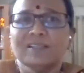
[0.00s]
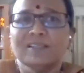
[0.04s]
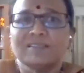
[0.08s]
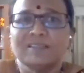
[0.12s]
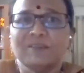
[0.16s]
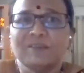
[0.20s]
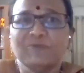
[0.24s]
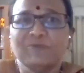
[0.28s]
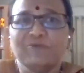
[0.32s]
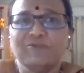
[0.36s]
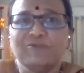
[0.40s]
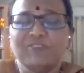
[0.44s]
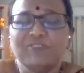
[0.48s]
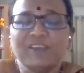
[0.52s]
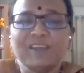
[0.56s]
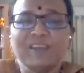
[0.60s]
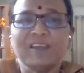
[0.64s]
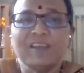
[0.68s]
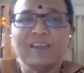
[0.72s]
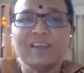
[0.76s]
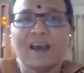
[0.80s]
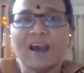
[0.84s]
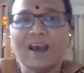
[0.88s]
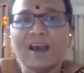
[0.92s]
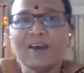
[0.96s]
See, we
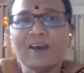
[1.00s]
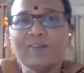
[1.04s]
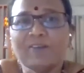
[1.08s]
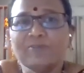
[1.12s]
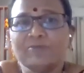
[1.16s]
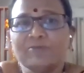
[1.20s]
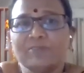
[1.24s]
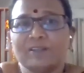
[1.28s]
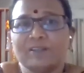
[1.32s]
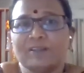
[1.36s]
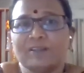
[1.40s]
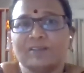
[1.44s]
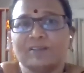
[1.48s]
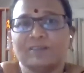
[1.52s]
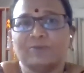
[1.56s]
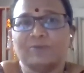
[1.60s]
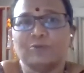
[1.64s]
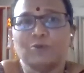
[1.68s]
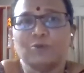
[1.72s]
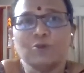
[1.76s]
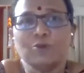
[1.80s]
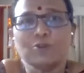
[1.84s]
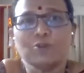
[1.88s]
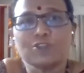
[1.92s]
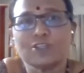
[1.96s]
have
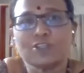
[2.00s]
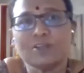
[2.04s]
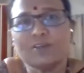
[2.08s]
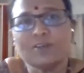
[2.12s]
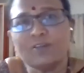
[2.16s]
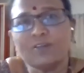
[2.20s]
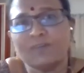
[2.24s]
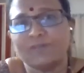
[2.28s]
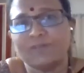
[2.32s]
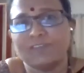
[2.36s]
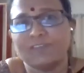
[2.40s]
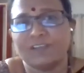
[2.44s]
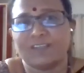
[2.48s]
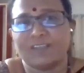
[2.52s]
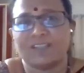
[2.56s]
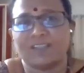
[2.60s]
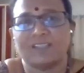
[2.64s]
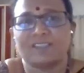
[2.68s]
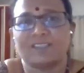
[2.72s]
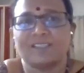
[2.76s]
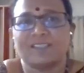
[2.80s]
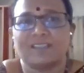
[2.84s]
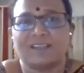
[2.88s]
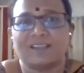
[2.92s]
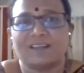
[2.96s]
ocean of
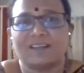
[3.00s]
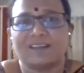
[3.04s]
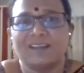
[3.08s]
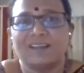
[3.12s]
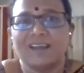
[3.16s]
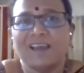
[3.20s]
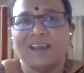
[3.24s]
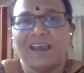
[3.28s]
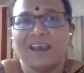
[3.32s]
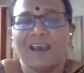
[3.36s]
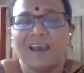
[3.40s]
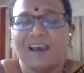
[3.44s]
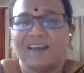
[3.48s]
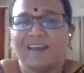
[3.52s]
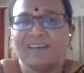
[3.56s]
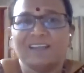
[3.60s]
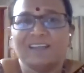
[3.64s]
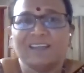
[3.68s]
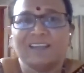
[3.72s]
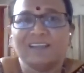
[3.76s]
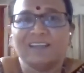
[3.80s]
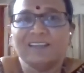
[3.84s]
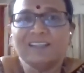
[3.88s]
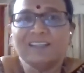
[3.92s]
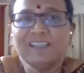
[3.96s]
literature,
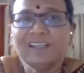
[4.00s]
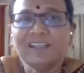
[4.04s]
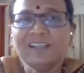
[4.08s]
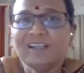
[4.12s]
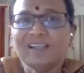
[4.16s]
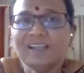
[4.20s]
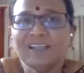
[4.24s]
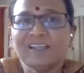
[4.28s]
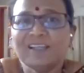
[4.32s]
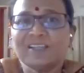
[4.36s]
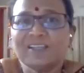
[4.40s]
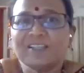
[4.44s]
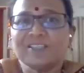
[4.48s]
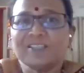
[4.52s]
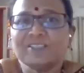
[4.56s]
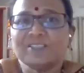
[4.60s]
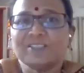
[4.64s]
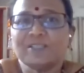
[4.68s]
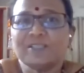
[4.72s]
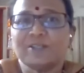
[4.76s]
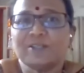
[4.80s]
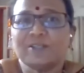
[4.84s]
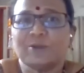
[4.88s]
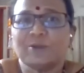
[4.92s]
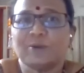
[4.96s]
and Indian
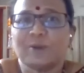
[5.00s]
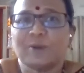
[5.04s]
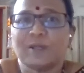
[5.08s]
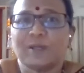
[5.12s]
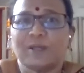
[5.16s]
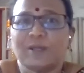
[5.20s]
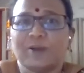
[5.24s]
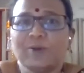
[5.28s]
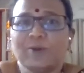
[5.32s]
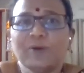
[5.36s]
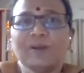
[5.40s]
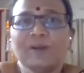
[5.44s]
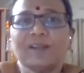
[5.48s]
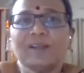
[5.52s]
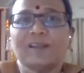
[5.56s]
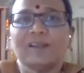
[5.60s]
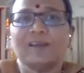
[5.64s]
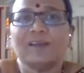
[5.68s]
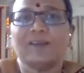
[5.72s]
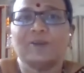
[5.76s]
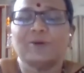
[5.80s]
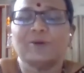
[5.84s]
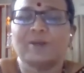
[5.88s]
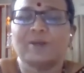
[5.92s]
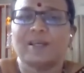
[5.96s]
literature you cannot,
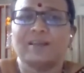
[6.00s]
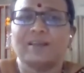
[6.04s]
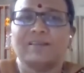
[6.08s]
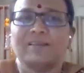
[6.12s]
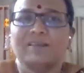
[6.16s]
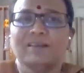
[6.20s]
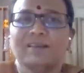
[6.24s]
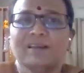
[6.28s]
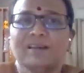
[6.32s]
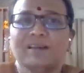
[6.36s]
you can